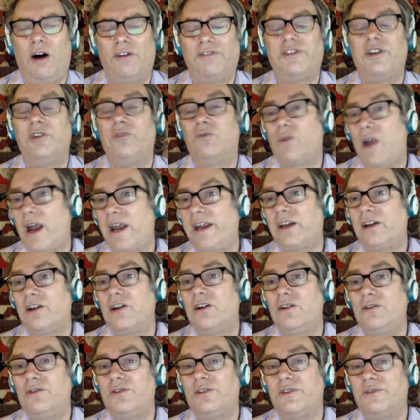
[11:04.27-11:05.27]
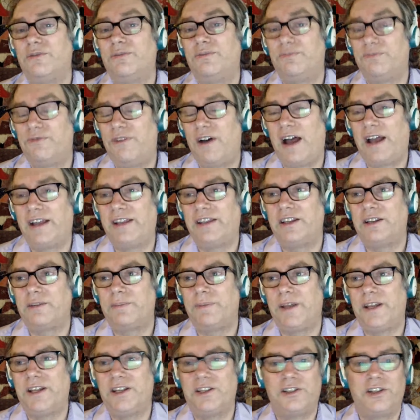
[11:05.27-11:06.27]
often write code to find the
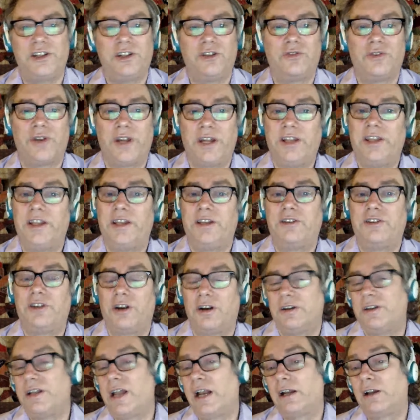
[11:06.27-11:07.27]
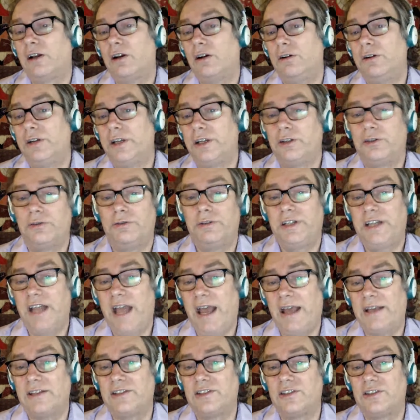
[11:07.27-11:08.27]
dependency tree and then turn that code into a
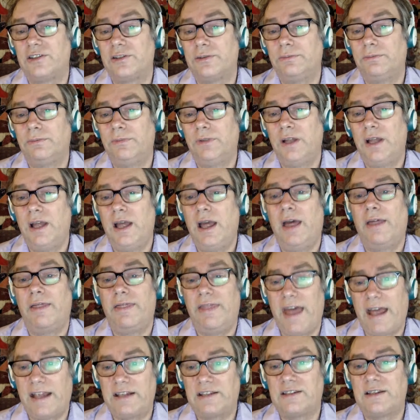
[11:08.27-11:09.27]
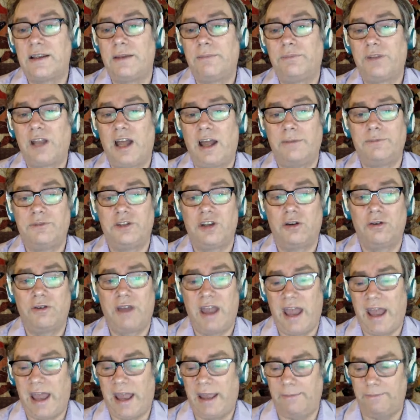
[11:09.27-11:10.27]
test. That's sometimes
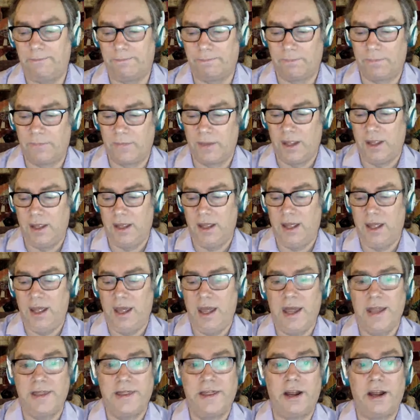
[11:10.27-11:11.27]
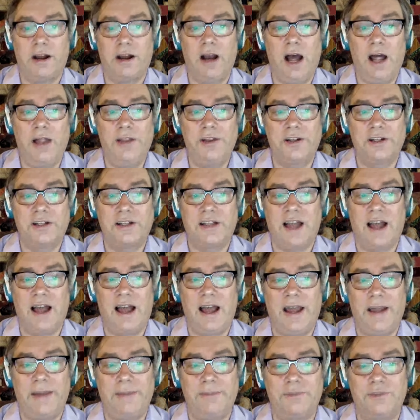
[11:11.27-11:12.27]
okay. There are other
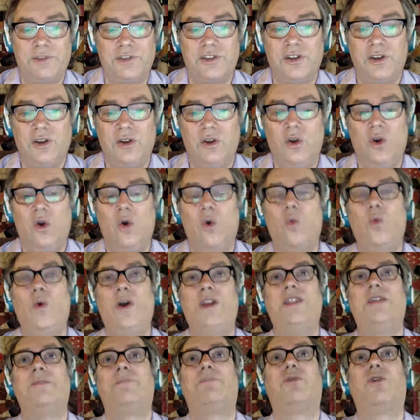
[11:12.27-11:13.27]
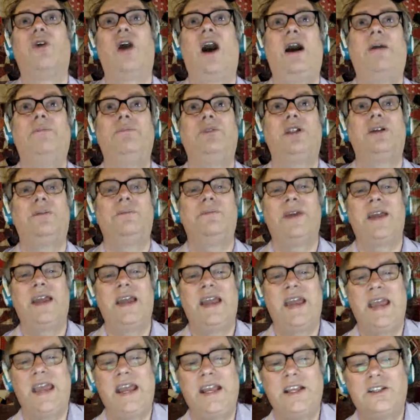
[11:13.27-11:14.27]
times when the problem
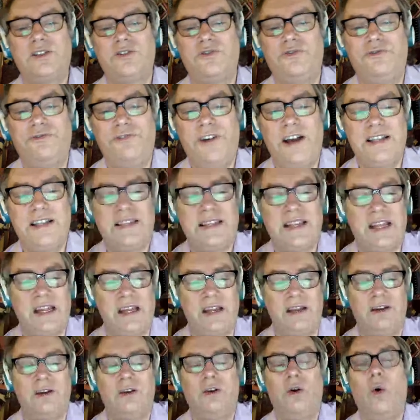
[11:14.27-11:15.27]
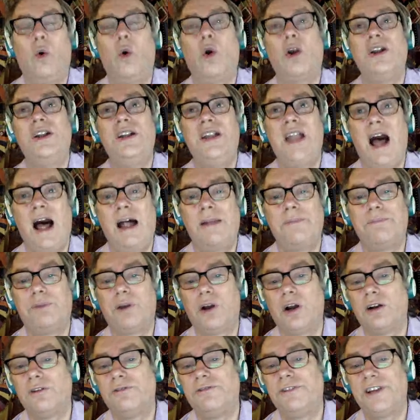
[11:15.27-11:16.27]
is fuzzy or not
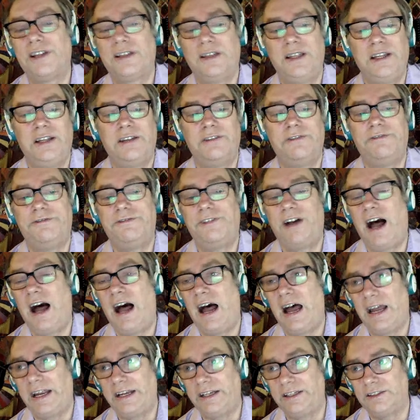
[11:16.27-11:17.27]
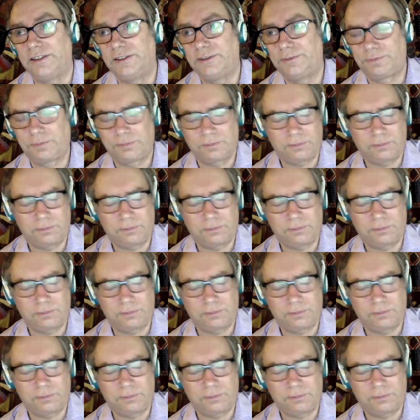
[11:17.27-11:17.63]
perfectly defined.